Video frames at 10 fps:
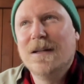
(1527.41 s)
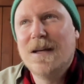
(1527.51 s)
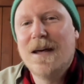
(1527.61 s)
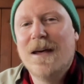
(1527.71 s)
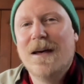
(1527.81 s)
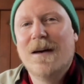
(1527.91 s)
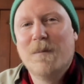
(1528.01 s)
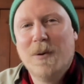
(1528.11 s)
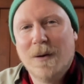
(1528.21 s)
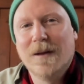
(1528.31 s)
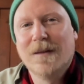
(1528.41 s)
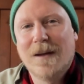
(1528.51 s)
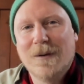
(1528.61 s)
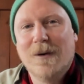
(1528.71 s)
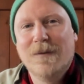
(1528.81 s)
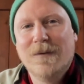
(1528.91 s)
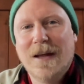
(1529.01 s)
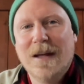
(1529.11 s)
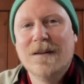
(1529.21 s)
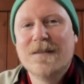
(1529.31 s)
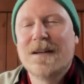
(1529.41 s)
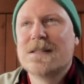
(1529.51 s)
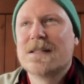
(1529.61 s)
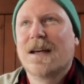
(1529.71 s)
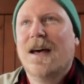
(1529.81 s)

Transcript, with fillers: year pulling that off, in the sense like